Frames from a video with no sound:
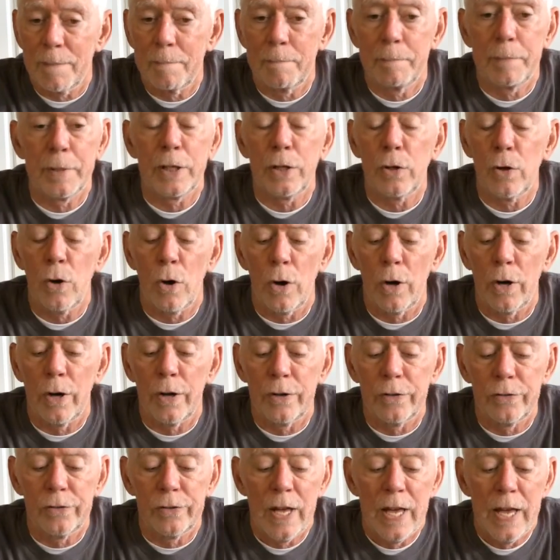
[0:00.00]

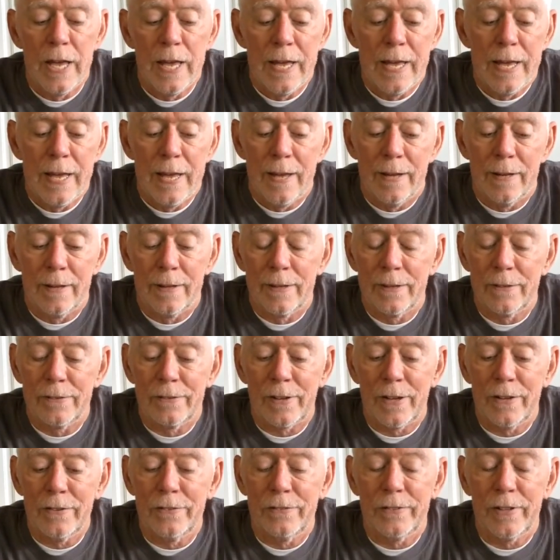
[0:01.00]
because,
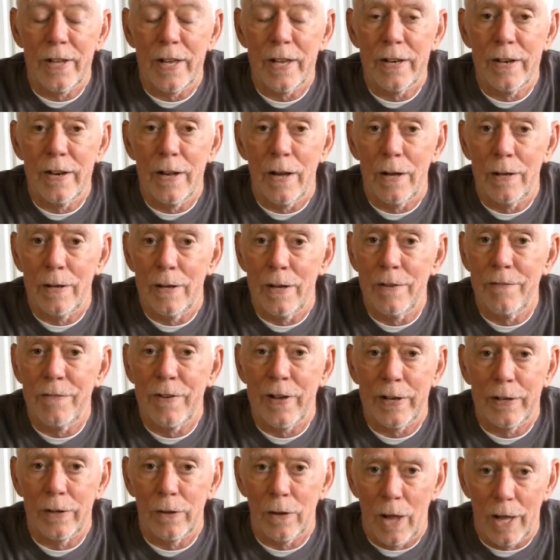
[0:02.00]
as I said, I've
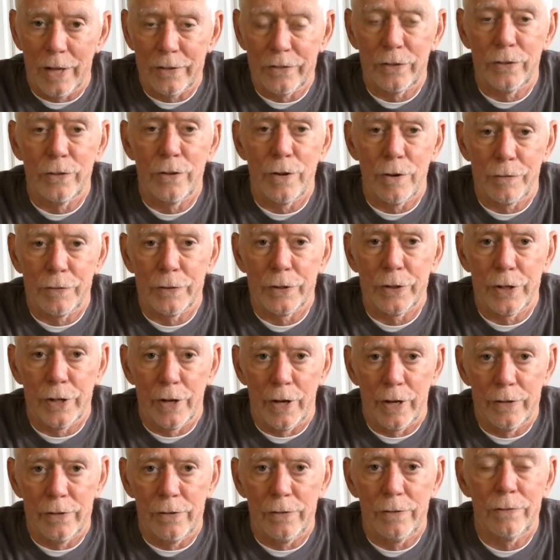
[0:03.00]
had lots of different
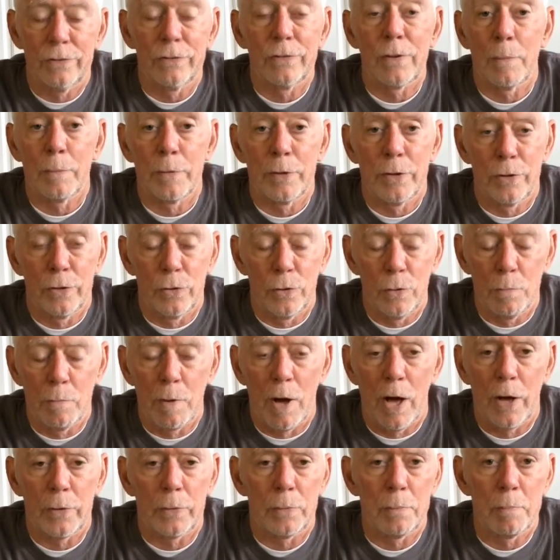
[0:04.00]
guns, some of the new
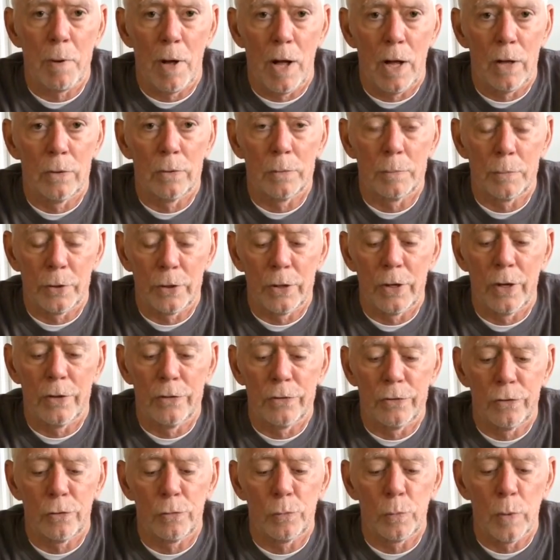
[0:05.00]
modern polymer
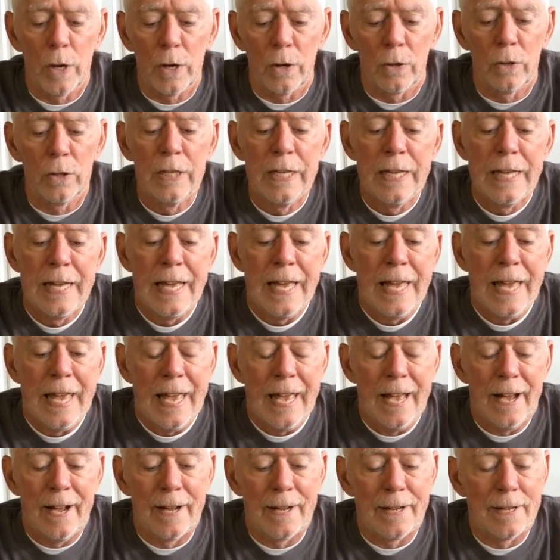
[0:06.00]
guns as well.
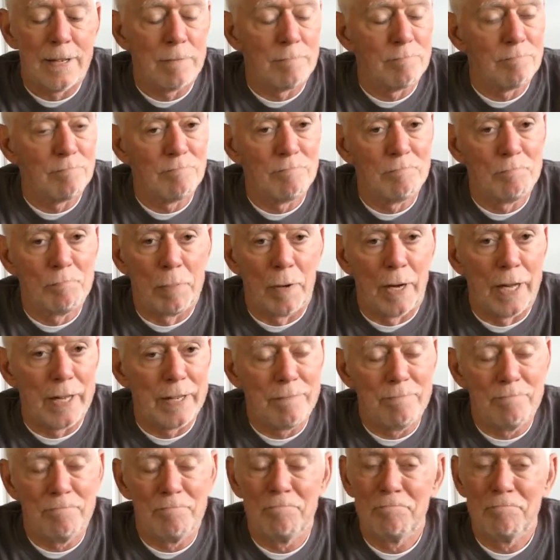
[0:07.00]
But